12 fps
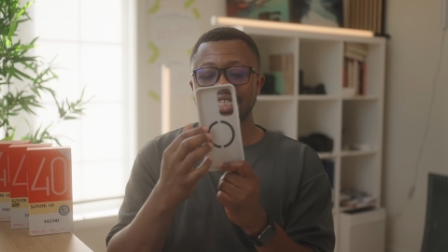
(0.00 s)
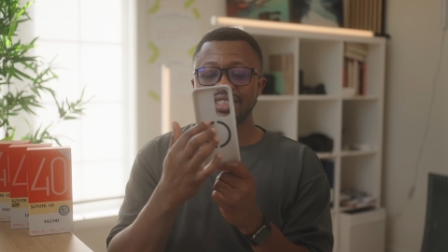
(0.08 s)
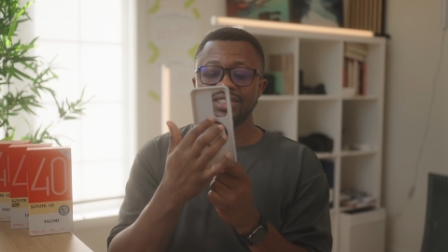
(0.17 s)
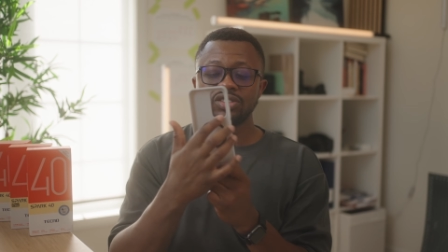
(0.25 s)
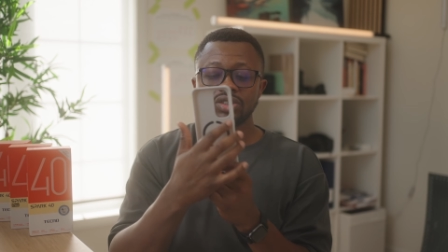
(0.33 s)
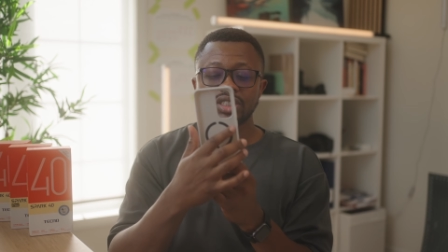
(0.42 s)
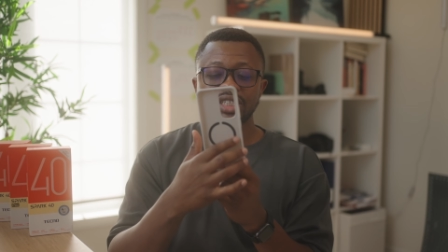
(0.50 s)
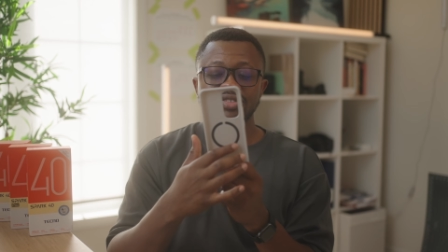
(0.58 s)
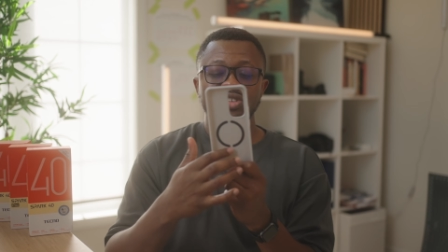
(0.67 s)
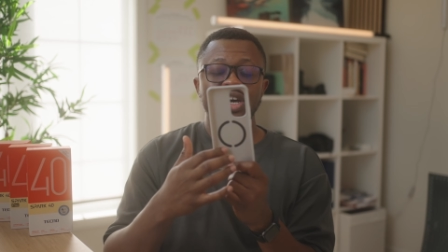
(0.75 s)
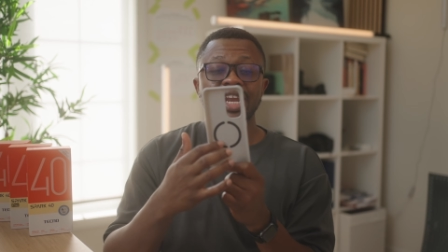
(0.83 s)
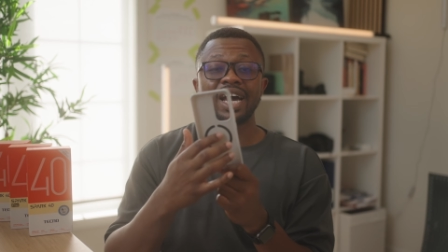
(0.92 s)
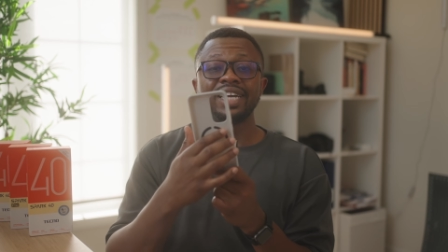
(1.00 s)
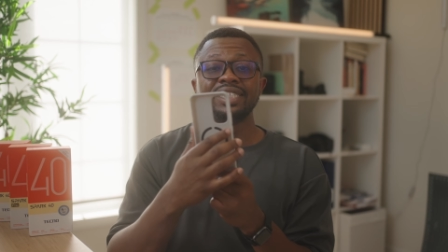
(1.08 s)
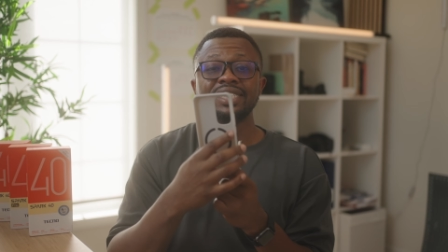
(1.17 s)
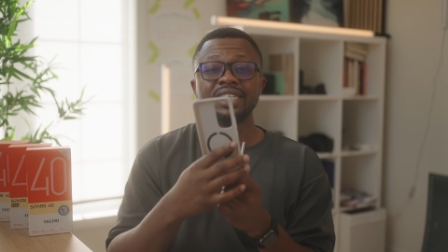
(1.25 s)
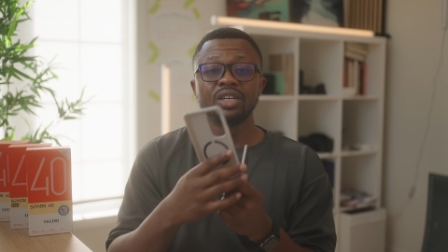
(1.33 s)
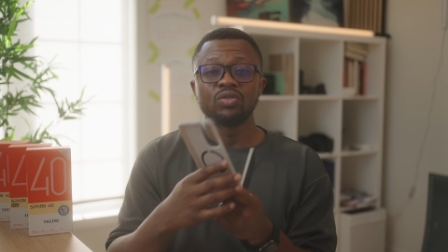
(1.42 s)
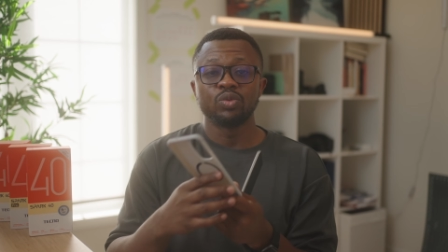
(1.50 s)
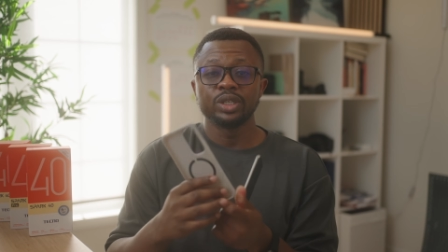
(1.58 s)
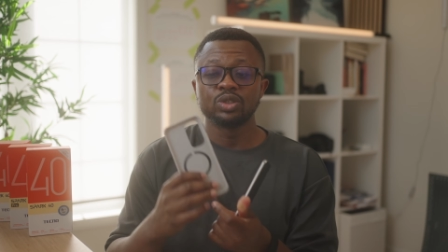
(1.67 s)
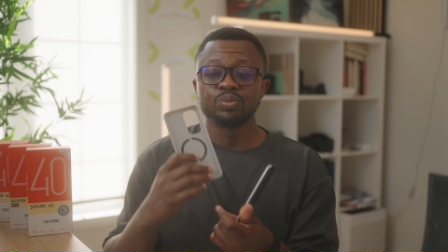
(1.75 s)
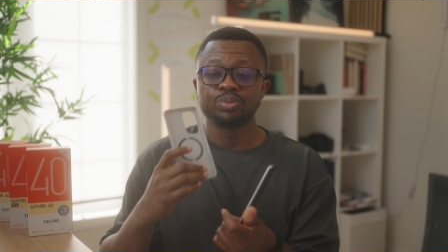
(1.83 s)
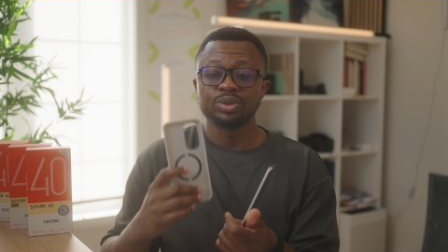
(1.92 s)
form of magnetic symbol
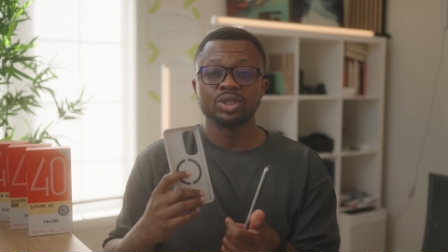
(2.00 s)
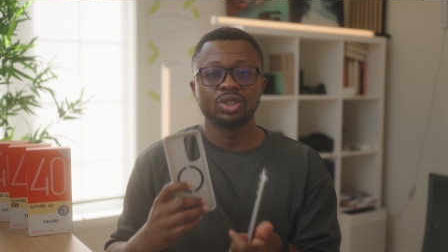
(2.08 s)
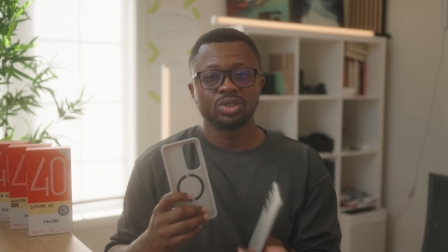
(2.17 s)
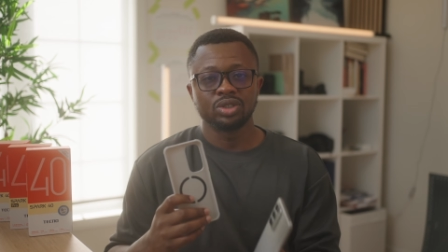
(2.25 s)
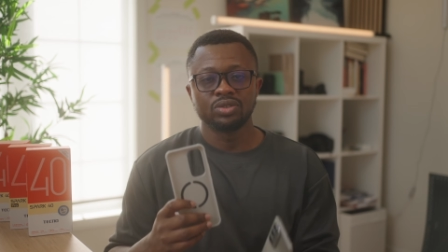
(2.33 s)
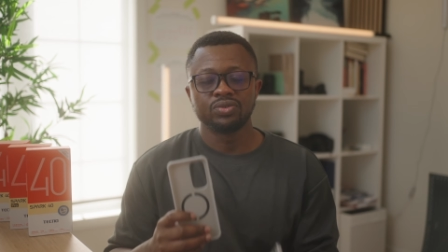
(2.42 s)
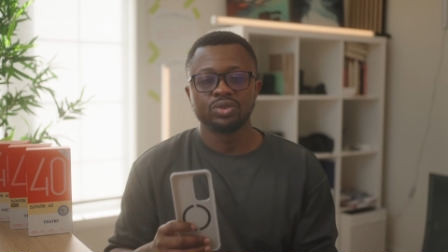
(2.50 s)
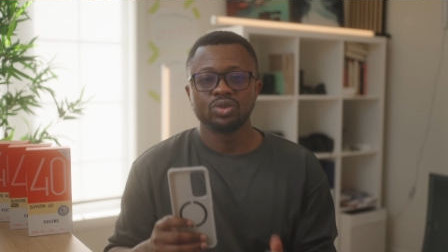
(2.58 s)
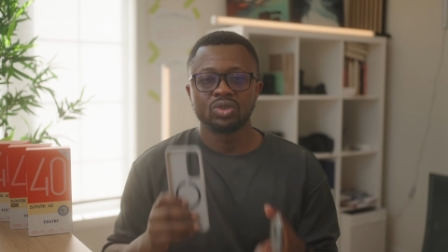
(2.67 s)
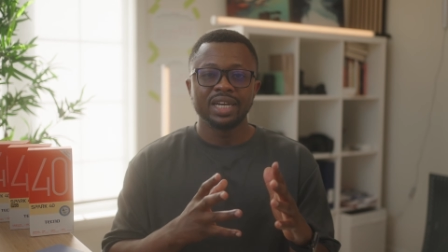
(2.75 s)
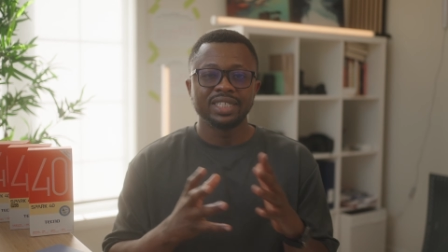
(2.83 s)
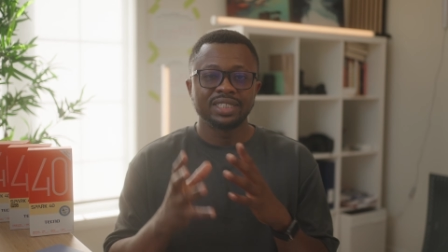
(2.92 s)
that indicates where the wireless